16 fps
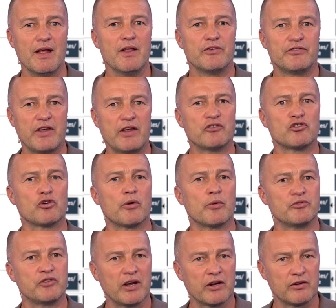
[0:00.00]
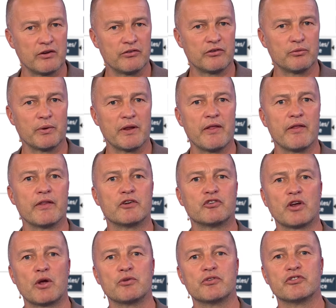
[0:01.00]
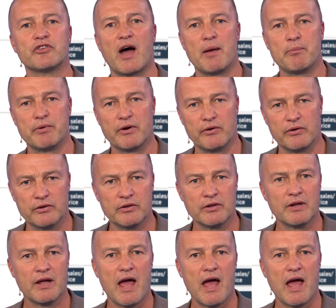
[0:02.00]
Set your objectives within the chosen time period